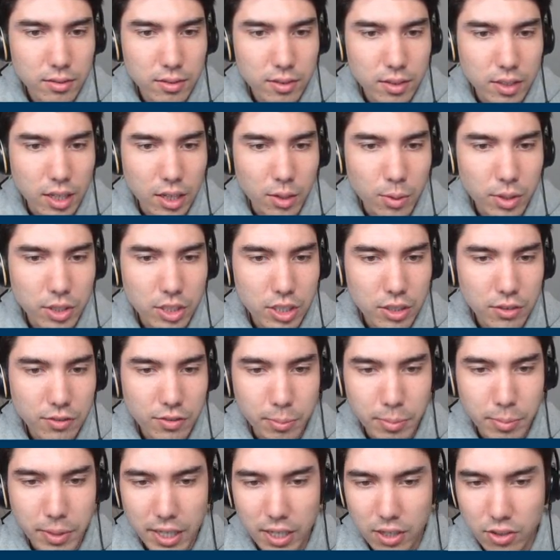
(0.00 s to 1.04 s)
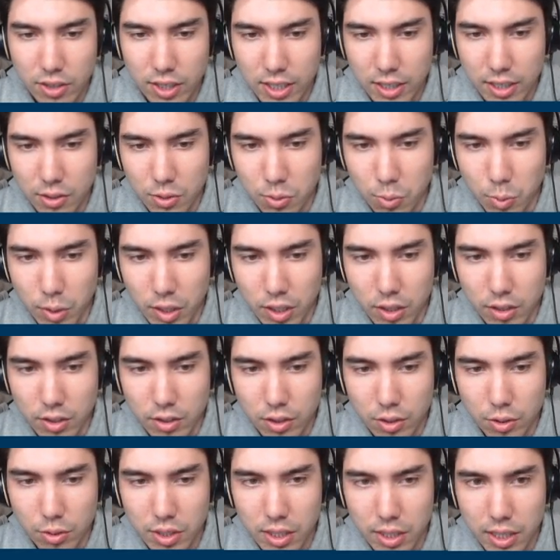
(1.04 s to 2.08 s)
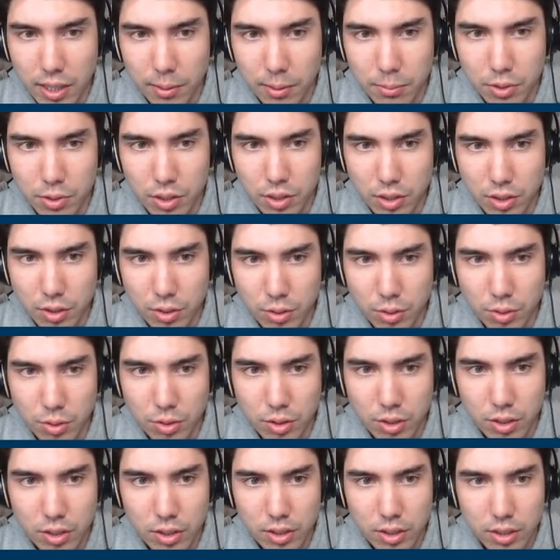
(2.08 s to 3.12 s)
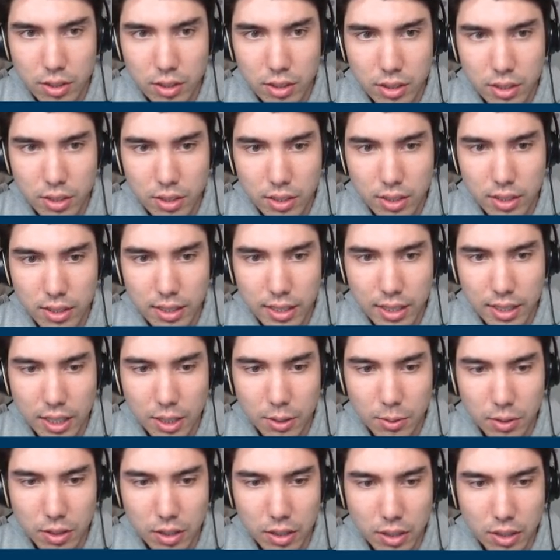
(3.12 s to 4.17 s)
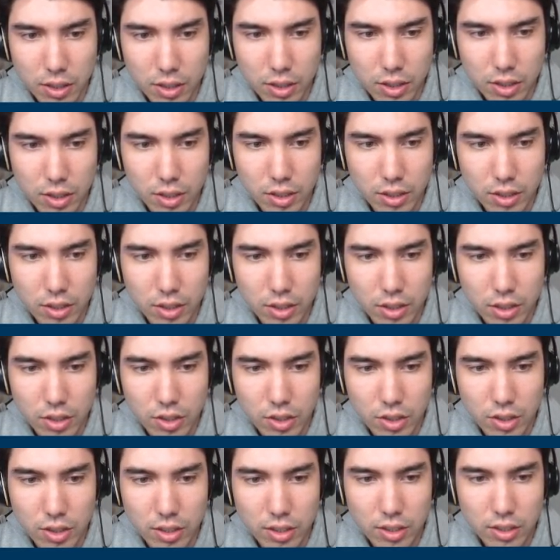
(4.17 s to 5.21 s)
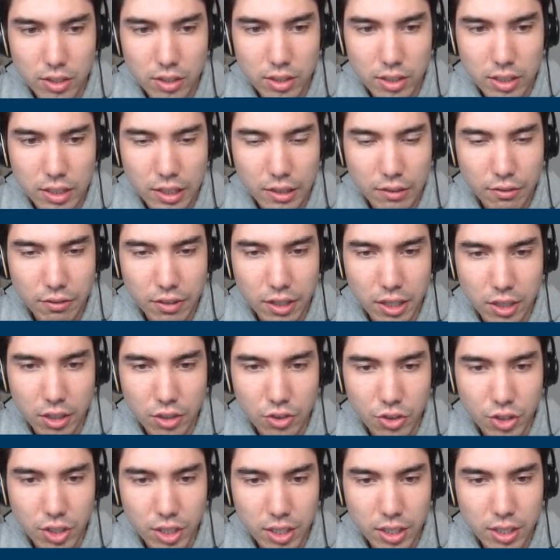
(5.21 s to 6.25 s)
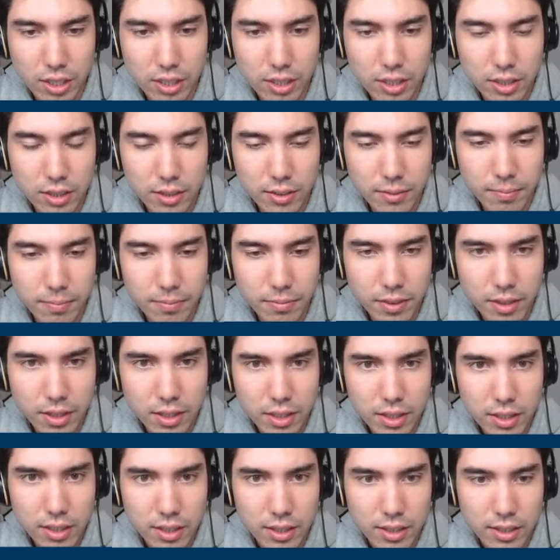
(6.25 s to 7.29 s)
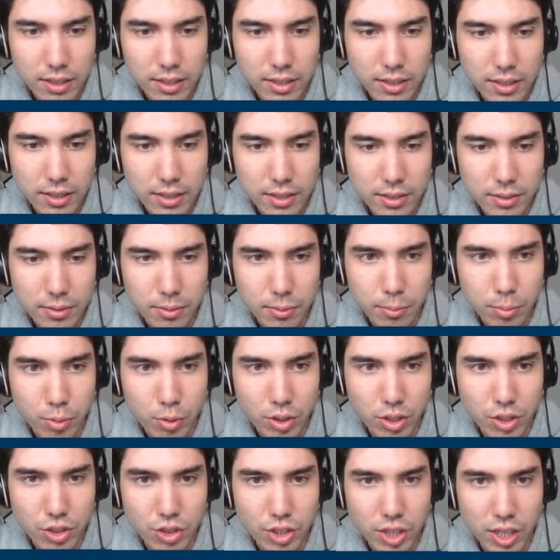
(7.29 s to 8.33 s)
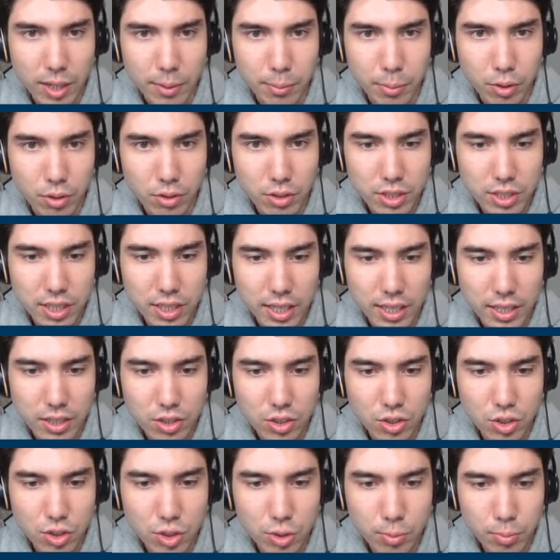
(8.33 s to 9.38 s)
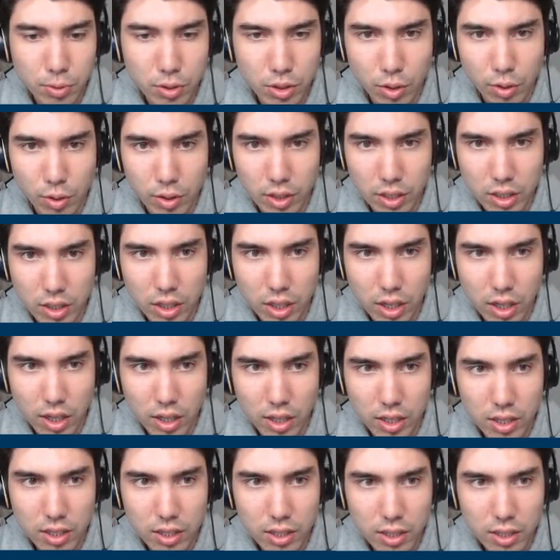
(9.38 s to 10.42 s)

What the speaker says: Gotta watch out for back rank as well. No time to dilly-dally with your D-file rook. It has an important job. Both sides super low on the clock.